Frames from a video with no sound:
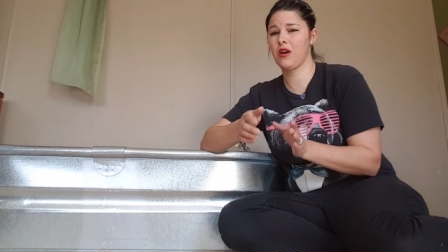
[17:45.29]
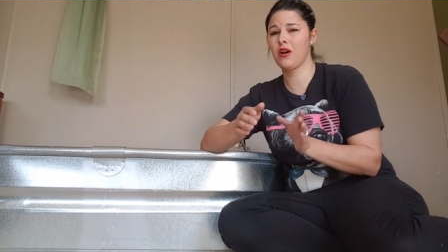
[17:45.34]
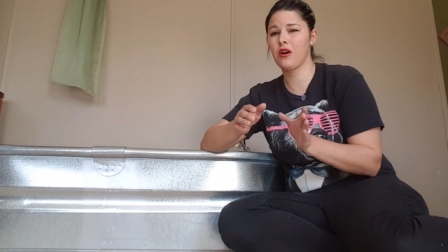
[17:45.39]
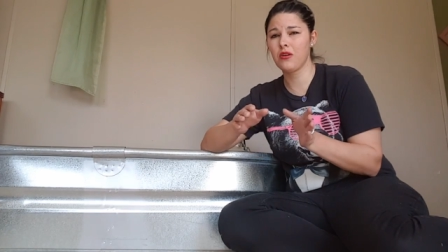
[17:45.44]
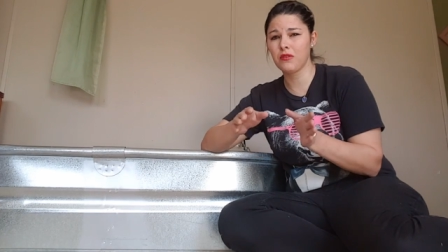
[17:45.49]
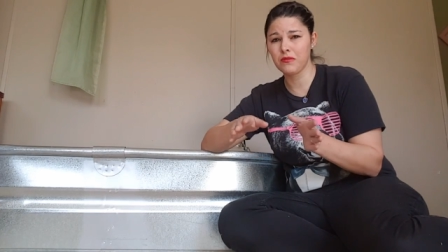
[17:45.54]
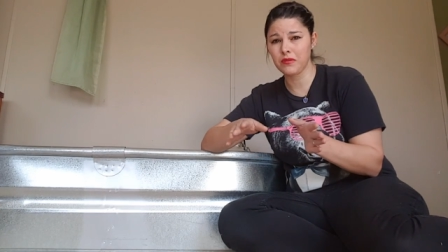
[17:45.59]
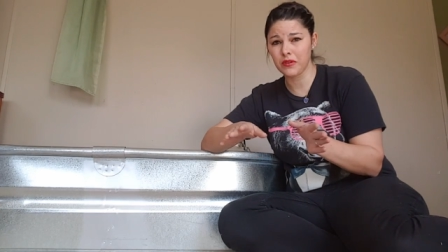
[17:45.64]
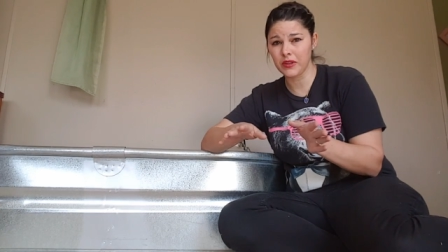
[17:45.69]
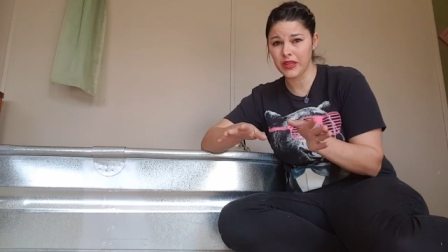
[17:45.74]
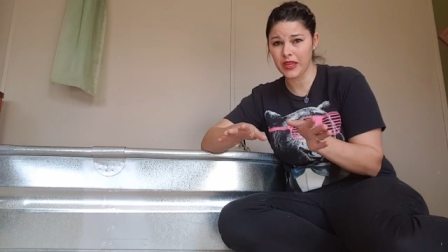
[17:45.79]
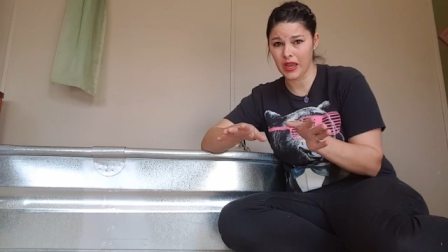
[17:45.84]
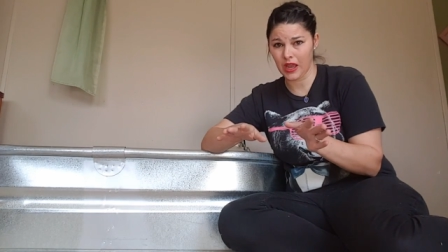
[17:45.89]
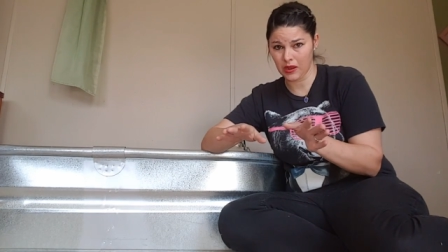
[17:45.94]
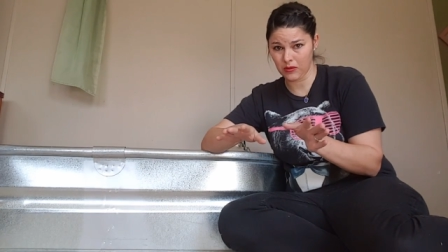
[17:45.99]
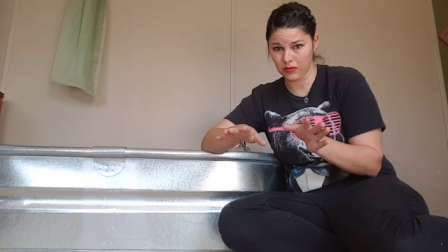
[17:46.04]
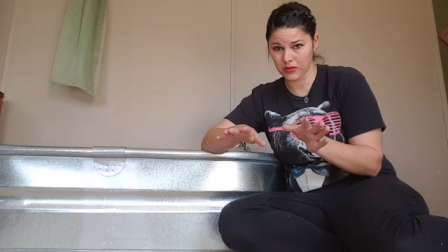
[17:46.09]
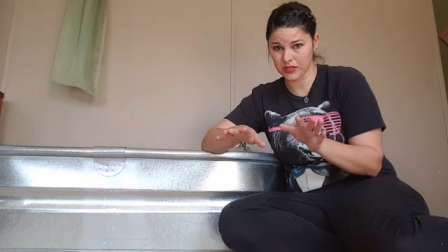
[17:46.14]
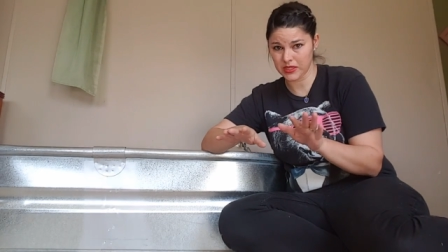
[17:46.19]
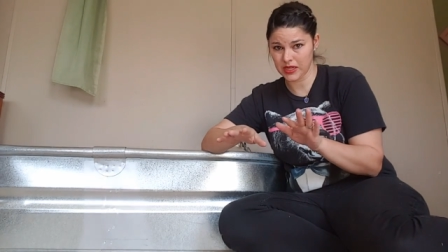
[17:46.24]
Hopefully
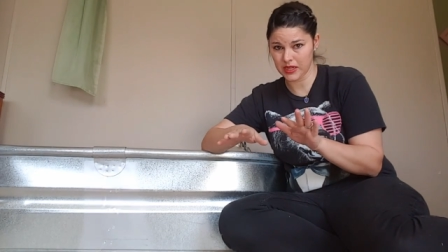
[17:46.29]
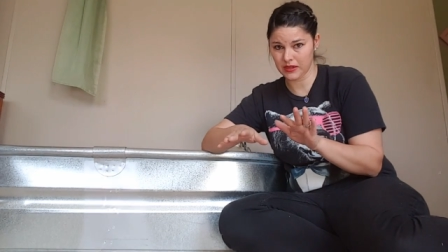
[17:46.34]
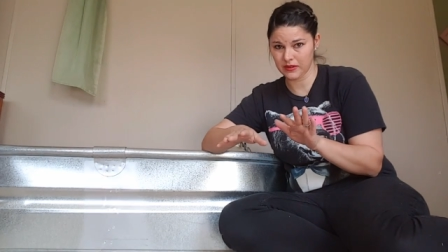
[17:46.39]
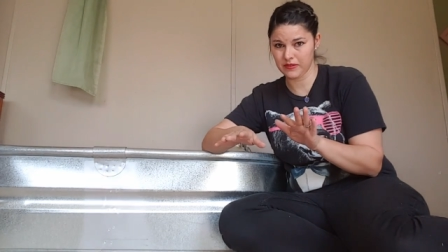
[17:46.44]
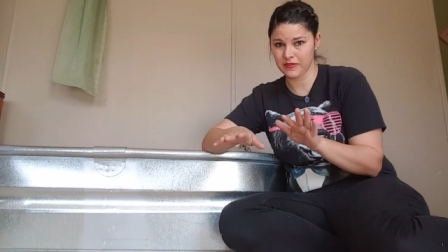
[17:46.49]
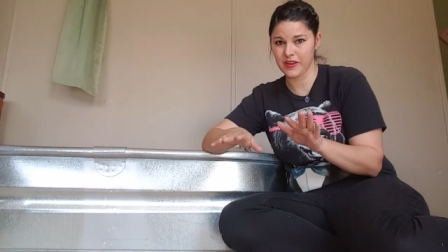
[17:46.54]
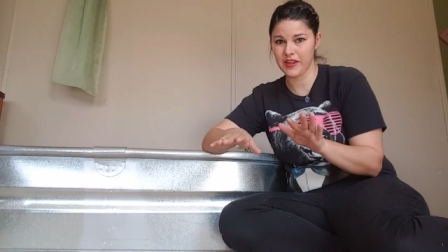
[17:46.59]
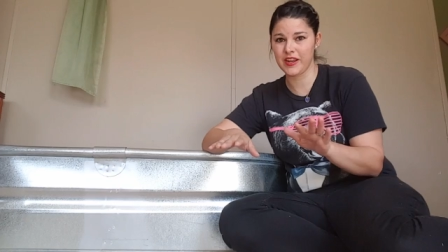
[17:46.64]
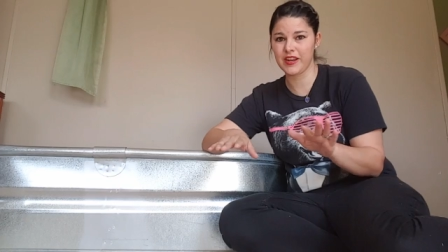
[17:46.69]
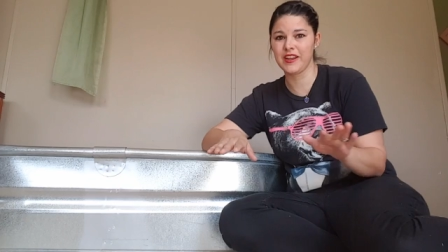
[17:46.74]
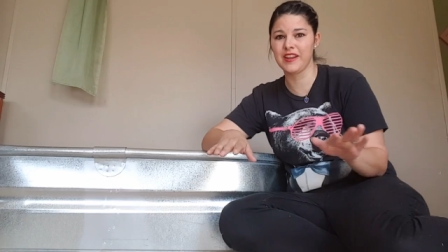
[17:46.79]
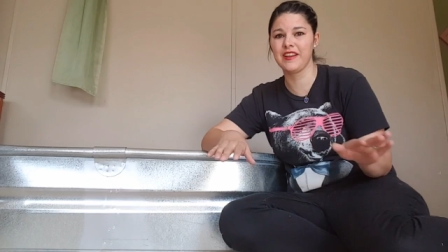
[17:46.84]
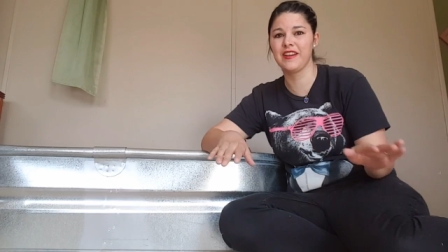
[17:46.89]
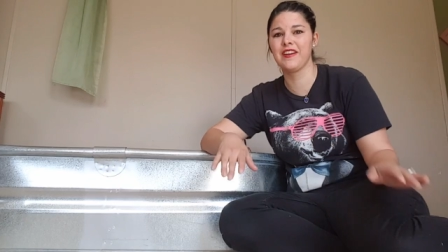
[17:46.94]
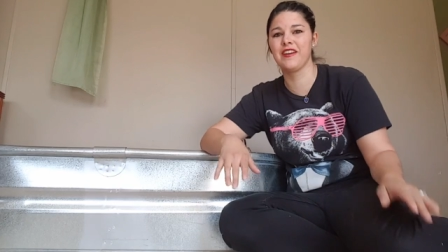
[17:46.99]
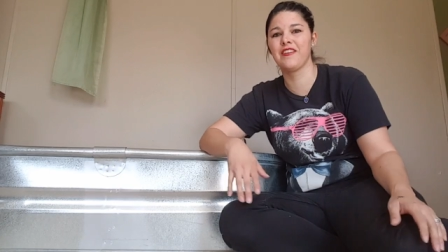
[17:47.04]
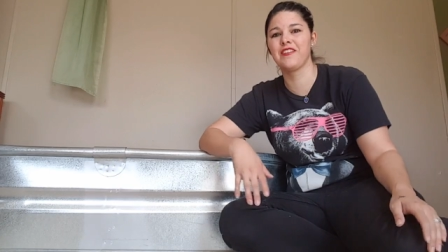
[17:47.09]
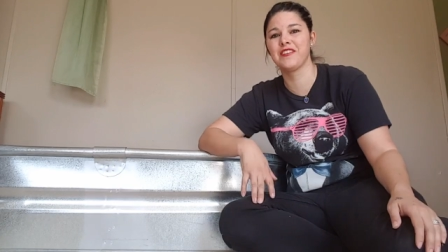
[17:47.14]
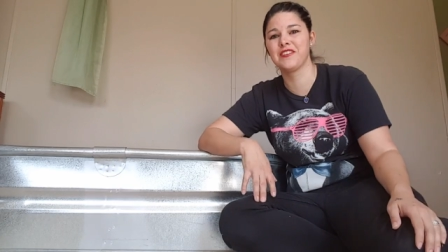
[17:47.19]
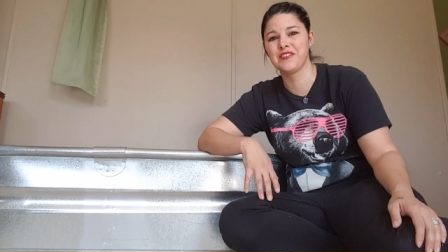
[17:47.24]
I will take a
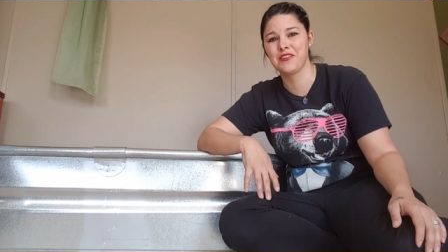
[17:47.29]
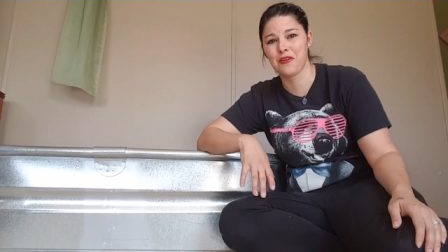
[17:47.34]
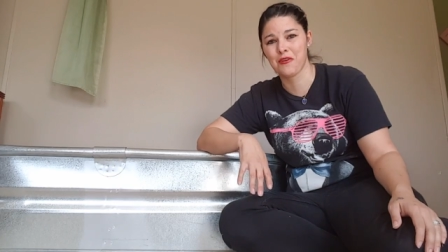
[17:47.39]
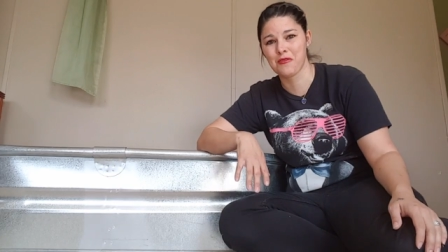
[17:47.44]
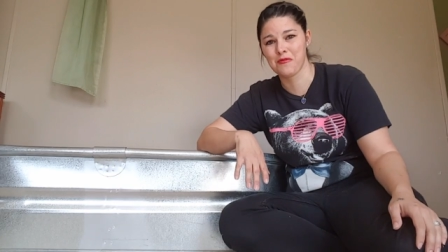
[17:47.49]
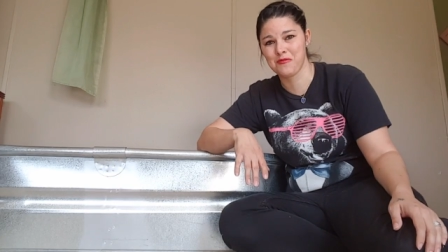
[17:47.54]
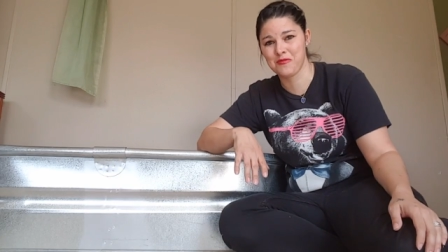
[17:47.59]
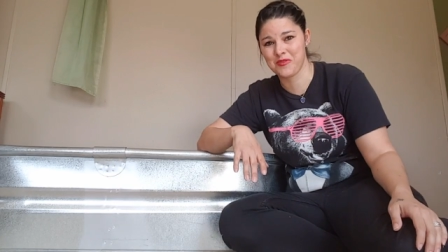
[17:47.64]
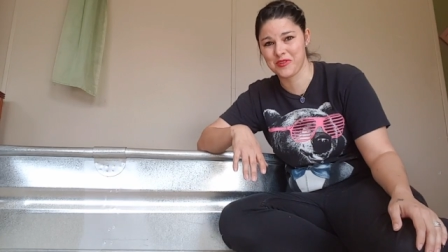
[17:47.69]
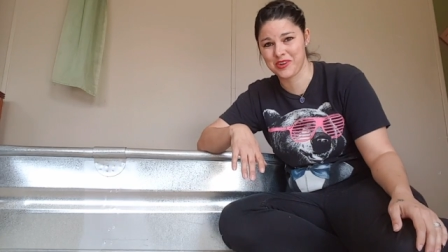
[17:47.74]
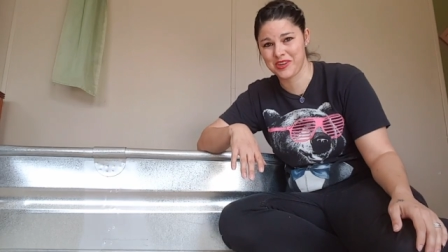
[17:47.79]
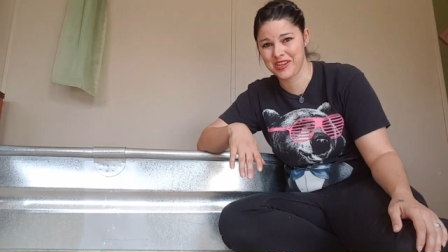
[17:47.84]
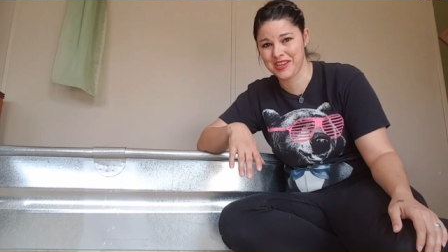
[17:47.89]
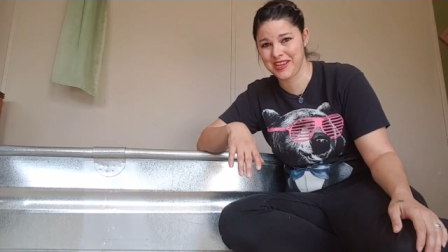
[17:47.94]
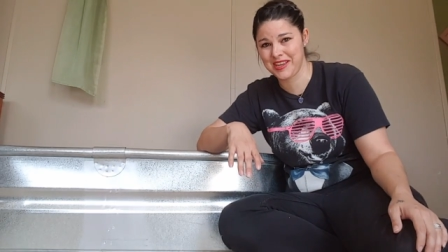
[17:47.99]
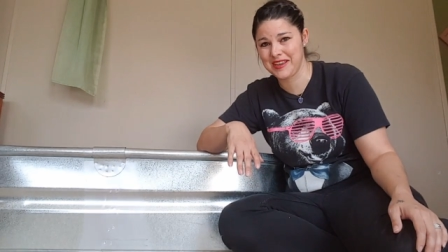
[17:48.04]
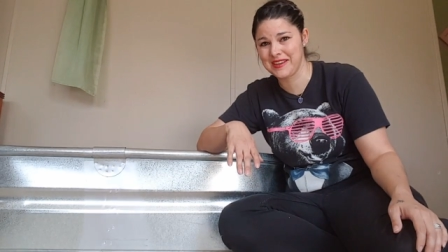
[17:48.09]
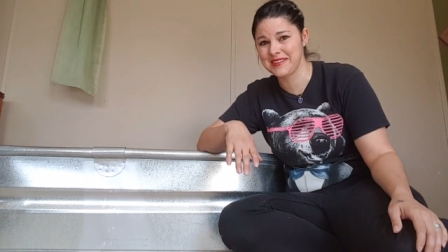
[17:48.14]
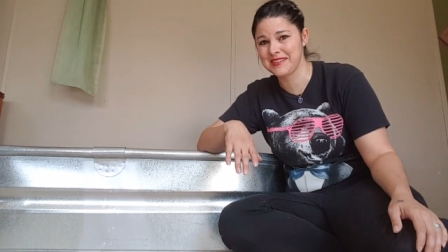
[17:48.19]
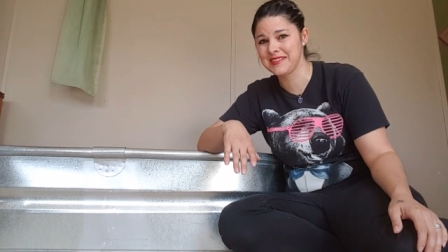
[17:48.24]
video and don't
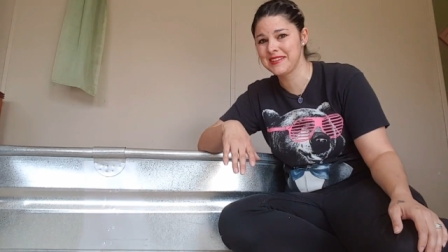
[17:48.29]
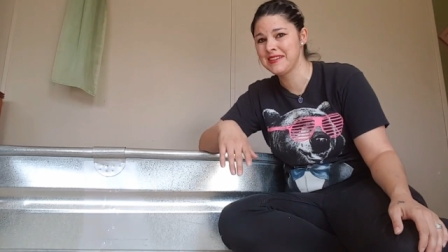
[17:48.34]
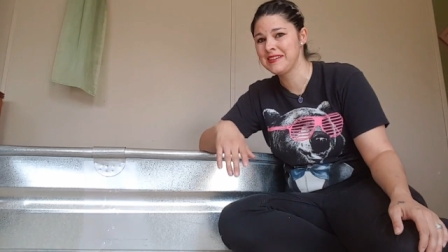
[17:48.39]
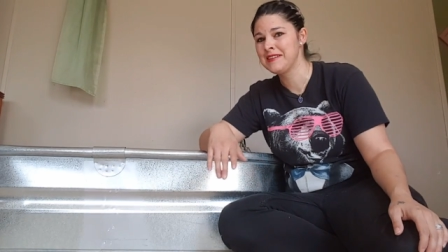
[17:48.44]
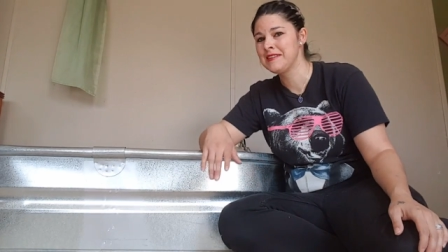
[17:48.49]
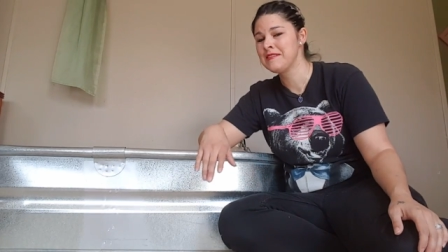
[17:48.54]
forget.